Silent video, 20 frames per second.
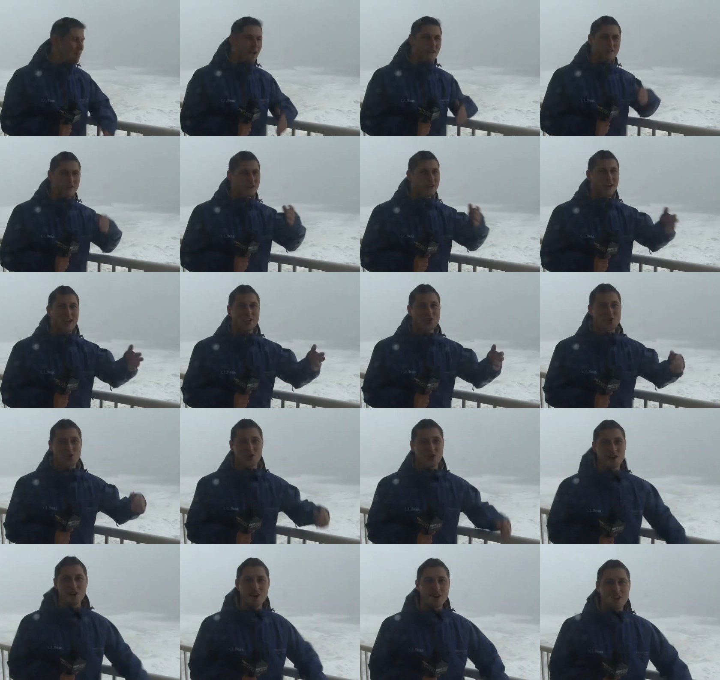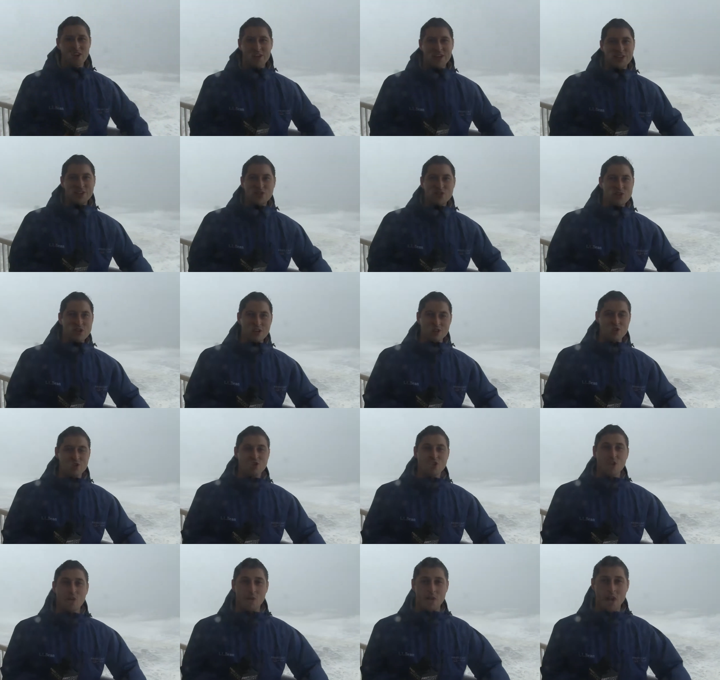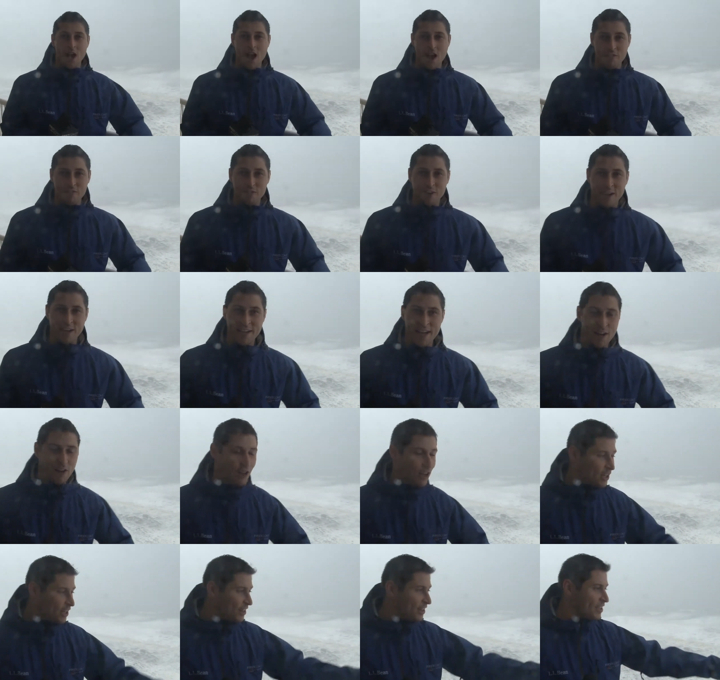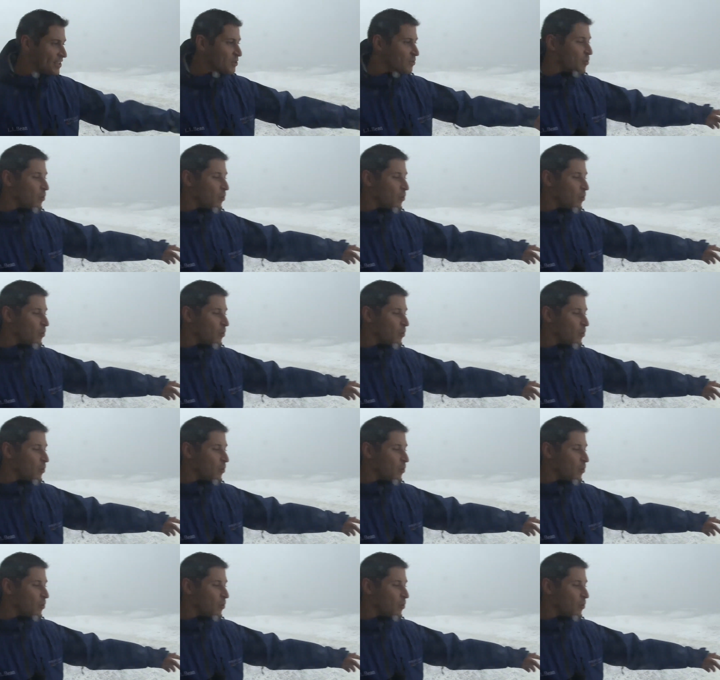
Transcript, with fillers: Mother Nature is just showing off right now. Look at this